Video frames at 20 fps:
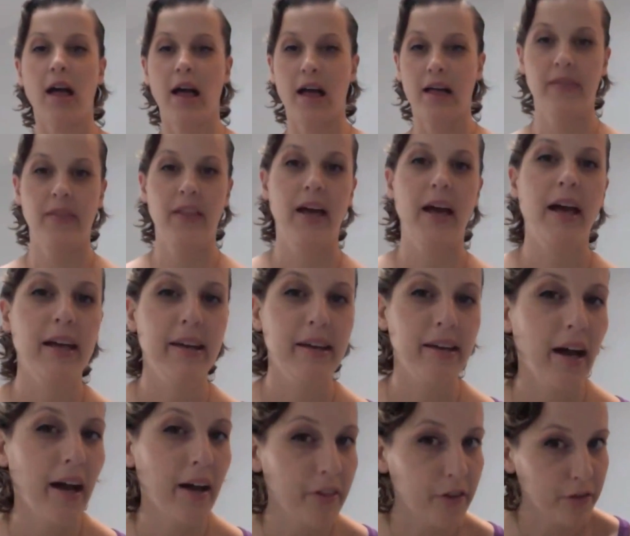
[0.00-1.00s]
and then
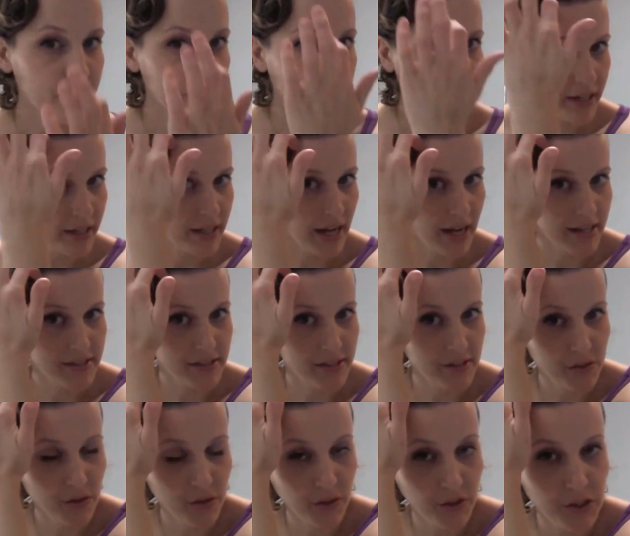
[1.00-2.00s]
the front has
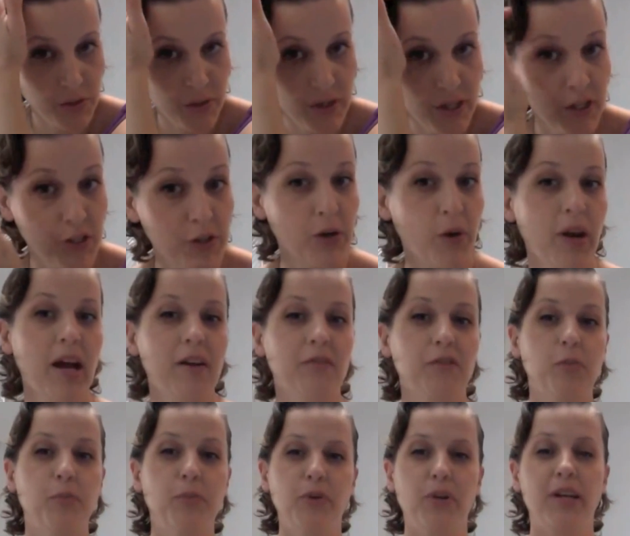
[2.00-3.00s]
this curl to it. You don't have
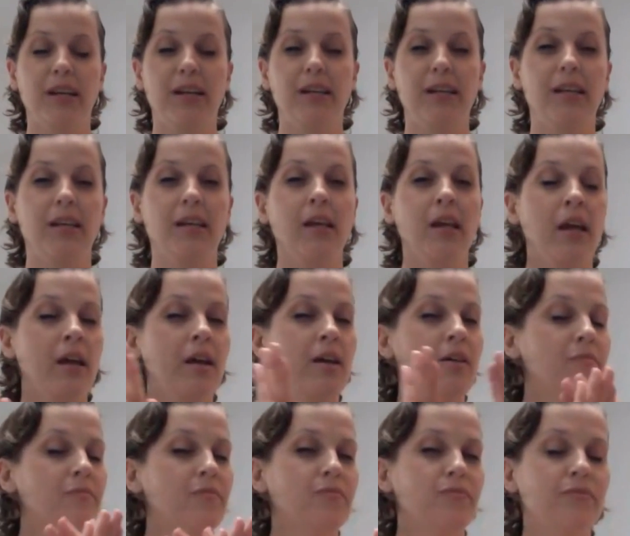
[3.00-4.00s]
to put any
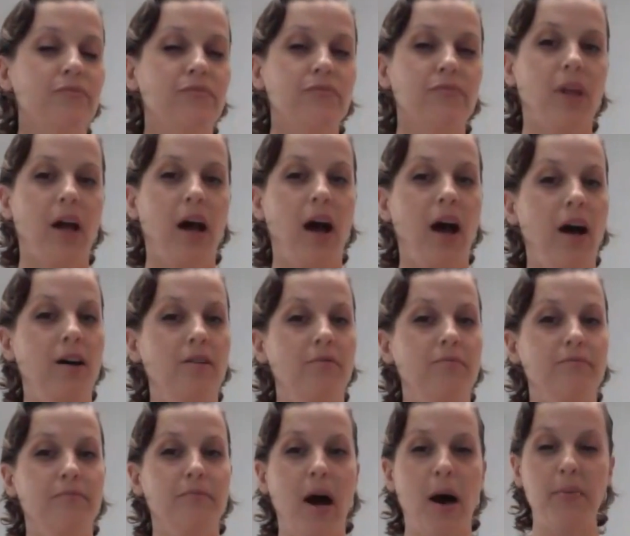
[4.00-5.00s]

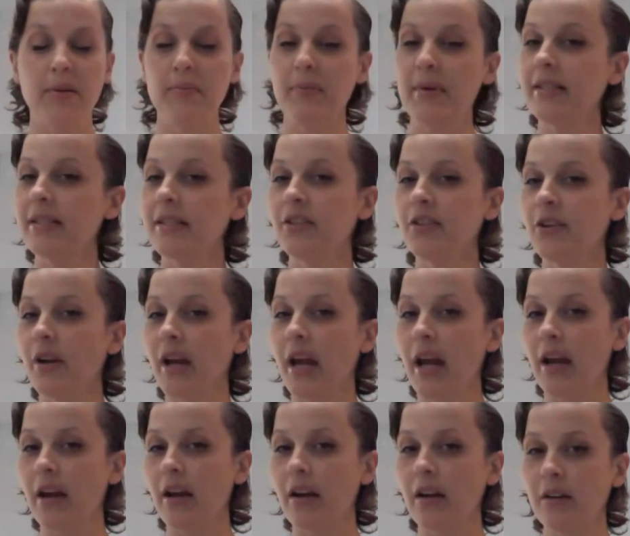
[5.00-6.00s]
bobby pins in your
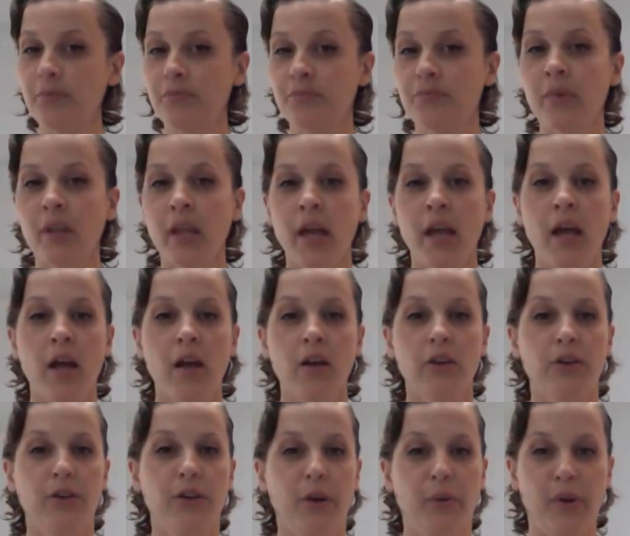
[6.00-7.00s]
hair.
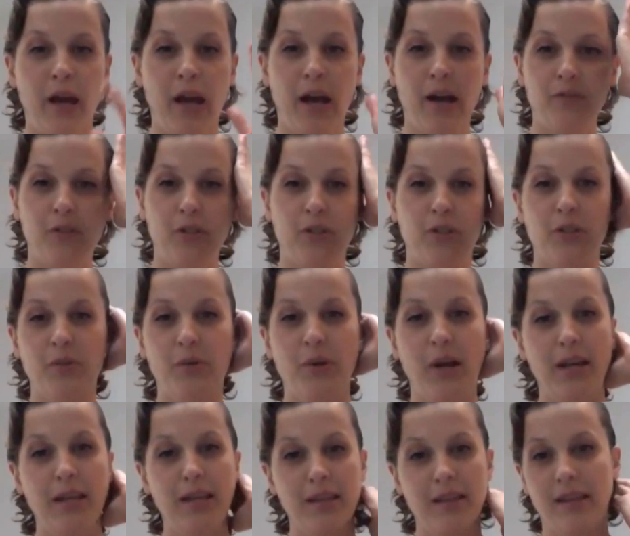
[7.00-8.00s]
You don't have to do
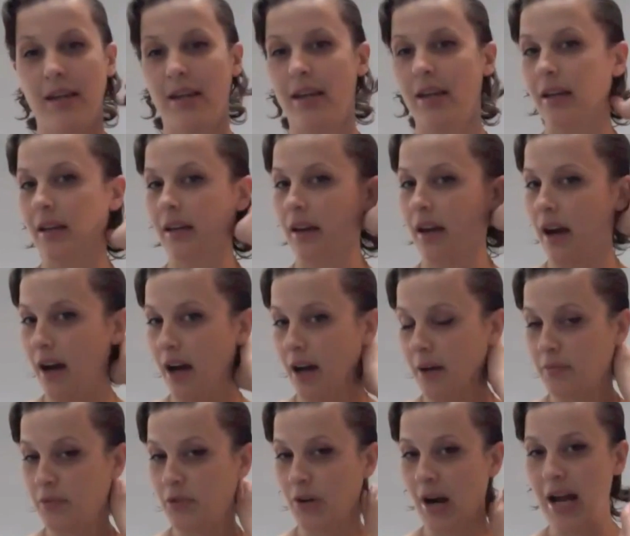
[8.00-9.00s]
anything
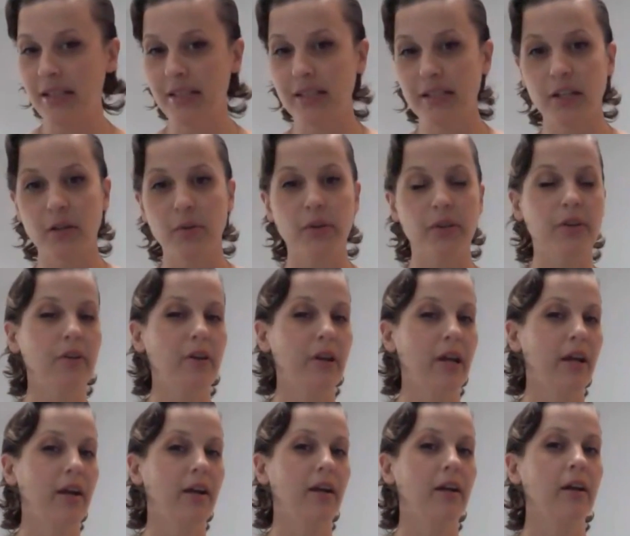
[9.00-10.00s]
drastic with your
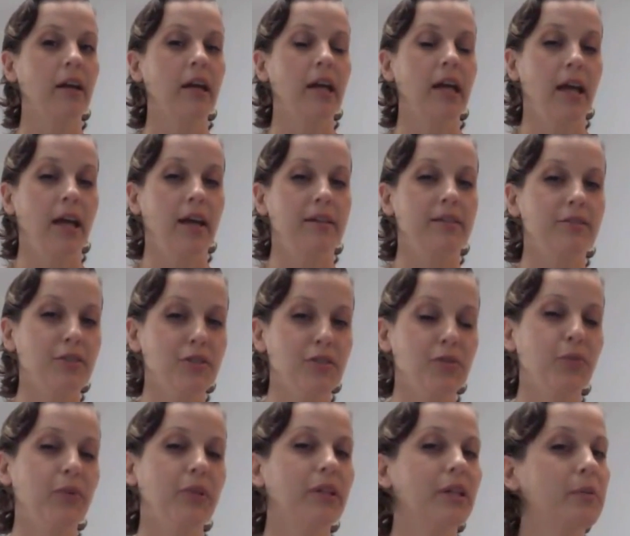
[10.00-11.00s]
hair. It's
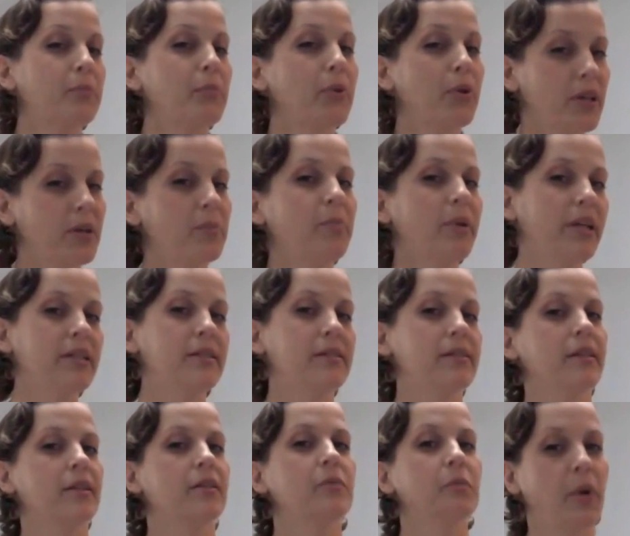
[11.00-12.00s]
just really putting pins
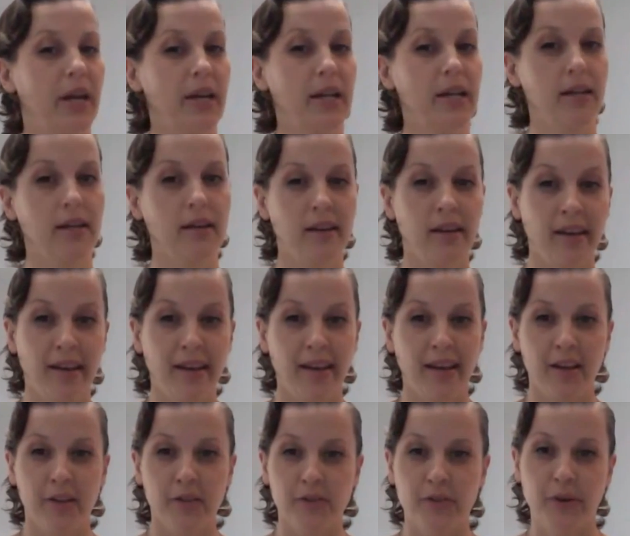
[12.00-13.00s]
in and waiting.
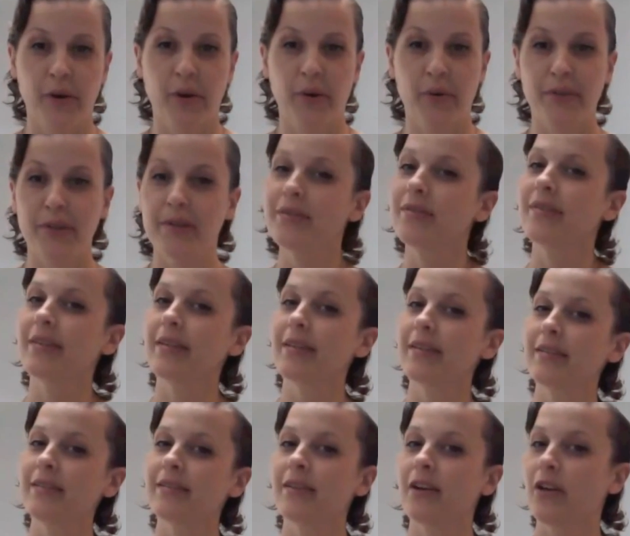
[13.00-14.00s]
So this
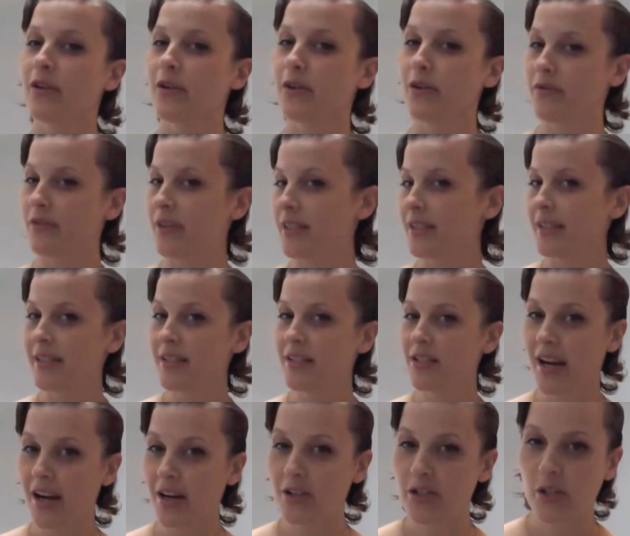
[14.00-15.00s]
is your vintage
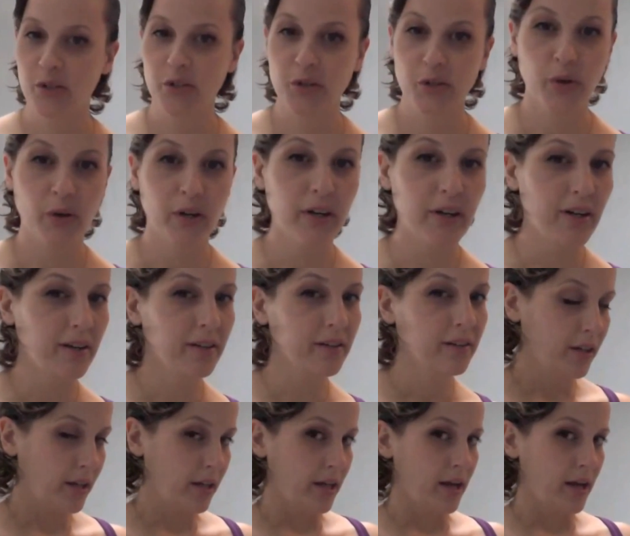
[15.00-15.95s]
hair tutorial